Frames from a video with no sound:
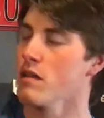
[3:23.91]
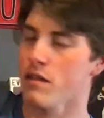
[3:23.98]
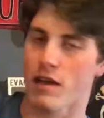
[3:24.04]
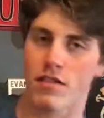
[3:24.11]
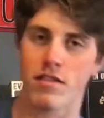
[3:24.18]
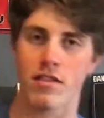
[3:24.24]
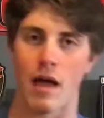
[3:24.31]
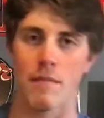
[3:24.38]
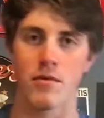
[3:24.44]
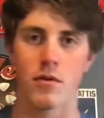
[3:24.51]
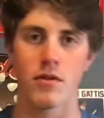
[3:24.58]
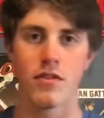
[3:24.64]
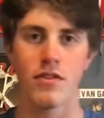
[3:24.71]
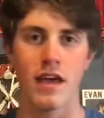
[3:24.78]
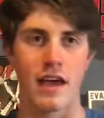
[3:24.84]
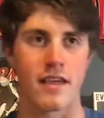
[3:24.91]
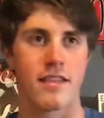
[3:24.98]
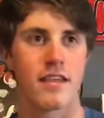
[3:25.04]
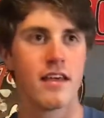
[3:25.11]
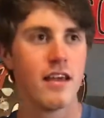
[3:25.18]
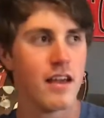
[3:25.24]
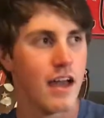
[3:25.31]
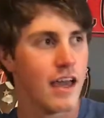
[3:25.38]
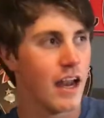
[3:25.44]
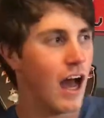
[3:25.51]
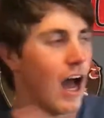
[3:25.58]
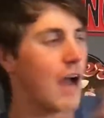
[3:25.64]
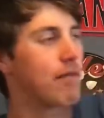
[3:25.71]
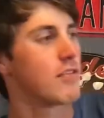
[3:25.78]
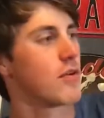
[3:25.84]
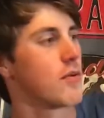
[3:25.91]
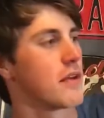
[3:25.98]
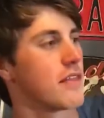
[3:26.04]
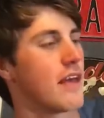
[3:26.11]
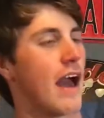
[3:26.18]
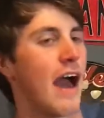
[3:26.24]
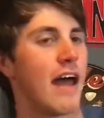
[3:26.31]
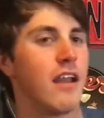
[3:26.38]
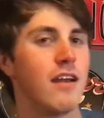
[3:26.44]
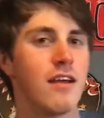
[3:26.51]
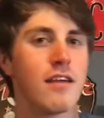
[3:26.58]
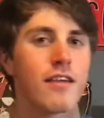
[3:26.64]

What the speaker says: I'm doing this, and I'm doing that.